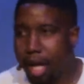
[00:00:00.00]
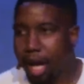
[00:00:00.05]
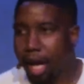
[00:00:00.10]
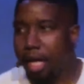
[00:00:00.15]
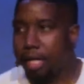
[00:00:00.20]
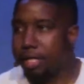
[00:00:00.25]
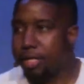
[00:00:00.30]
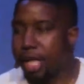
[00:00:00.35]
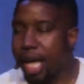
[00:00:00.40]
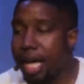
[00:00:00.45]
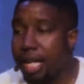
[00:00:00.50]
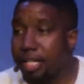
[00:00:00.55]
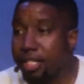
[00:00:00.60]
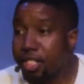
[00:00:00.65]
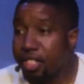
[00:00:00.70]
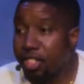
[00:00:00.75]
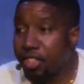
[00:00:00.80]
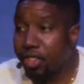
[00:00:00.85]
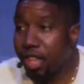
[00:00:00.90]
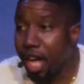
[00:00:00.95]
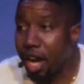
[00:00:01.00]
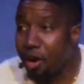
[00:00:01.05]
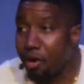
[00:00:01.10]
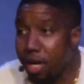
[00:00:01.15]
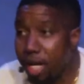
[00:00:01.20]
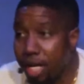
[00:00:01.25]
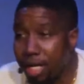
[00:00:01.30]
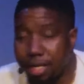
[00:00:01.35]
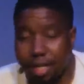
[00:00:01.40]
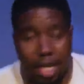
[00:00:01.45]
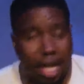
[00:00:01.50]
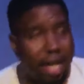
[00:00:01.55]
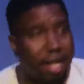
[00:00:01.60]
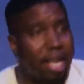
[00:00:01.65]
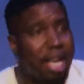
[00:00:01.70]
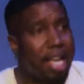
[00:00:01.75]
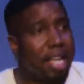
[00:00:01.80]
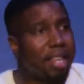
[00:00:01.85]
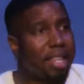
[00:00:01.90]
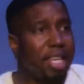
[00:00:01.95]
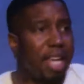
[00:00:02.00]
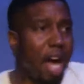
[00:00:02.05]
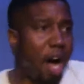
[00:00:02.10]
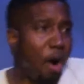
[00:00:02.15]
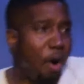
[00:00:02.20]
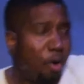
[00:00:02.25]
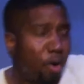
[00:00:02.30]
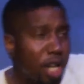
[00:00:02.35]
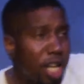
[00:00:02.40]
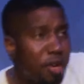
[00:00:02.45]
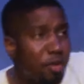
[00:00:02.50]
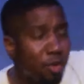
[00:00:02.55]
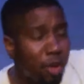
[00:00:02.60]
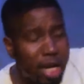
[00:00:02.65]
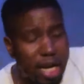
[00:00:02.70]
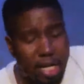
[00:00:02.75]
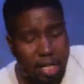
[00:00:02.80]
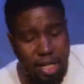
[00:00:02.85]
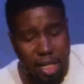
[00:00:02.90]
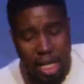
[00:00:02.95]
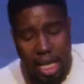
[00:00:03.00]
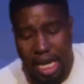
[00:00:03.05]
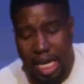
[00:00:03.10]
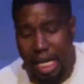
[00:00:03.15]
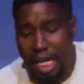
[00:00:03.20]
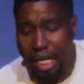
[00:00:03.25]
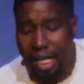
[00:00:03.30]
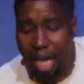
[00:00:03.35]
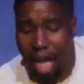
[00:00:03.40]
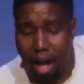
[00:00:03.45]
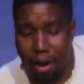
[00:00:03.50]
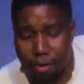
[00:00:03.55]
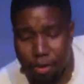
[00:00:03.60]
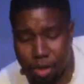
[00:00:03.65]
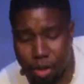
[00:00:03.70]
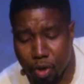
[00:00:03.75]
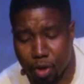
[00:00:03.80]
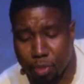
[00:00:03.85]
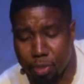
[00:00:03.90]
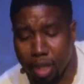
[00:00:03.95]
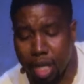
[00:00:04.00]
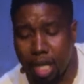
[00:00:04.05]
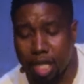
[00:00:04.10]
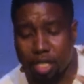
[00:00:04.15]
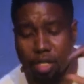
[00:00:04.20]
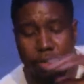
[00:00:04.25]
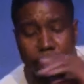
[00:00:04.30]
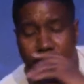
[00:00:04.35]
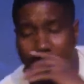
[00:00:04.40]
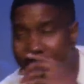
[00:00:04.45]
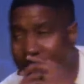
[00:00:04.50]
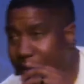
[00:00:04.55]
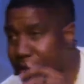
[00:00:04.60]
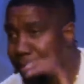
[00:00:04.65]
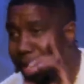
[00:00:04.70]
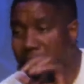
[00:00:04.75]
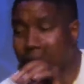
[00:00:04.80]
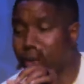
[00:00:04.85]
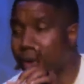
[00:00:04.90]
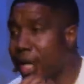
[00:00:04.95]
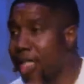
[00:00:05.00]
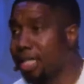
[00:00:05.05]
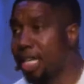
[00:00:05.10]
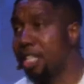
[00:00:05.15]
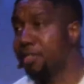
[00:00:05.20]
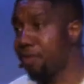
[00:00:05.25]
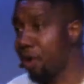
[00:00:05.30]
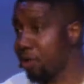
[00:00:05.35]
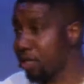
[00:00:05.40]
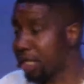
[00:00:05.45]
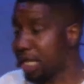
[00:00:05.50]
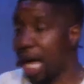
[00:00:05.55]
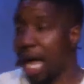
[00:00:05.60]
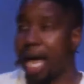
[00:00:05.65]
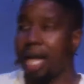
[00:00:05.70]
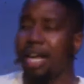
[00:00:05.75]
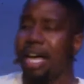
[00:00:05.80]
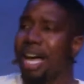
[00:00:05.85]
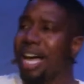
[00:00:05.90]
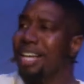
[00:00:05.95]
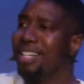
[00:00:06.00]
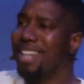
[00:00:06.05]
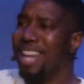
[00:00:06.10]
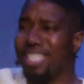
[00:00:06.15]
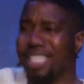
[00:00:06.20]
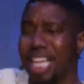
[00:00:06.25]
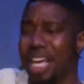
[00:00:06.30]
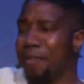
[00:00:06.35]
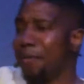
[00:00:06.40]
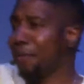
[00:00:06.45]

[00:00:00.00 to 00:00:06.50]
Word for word: Because Satan's theory is that the only reason he loves you is because you blessed him. That's why he says, verse 9, does he